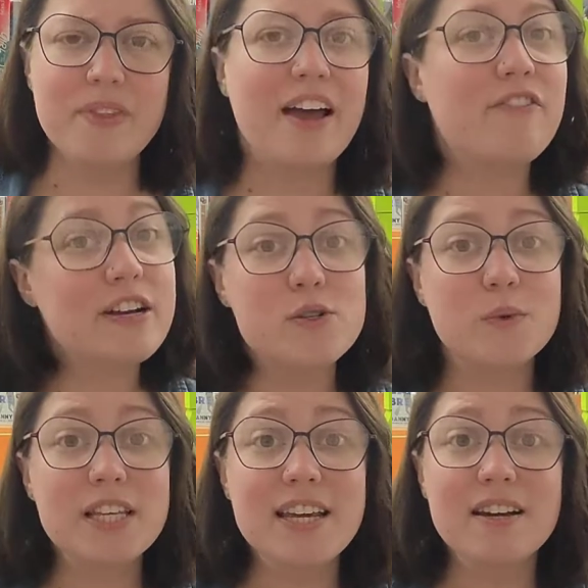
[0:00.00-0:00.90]

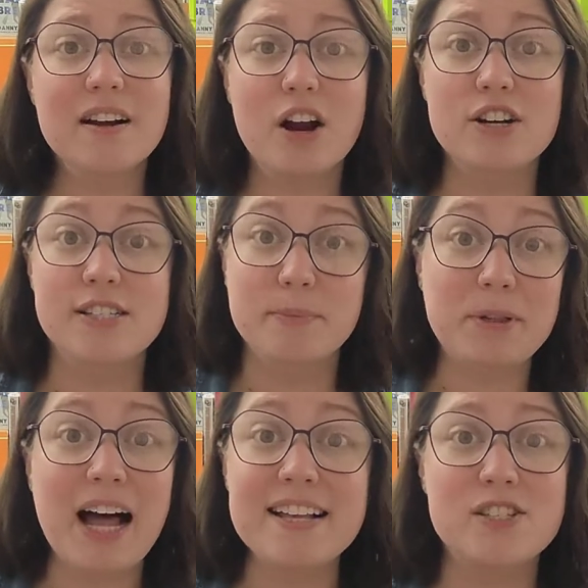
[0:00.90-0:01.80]
Eventually, her
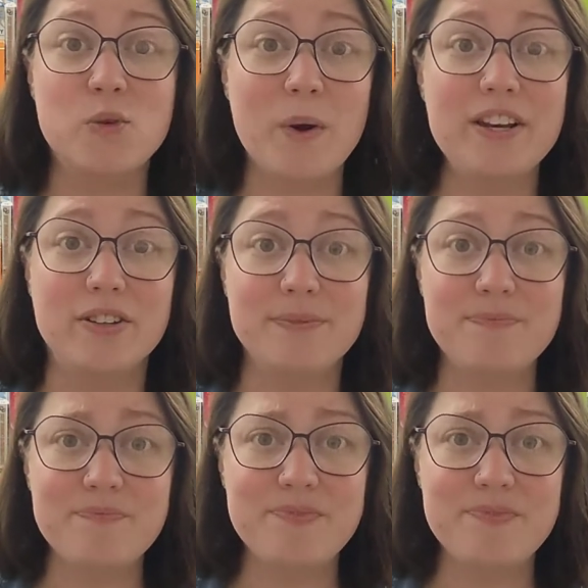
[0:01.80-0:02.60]
supplies dwindle,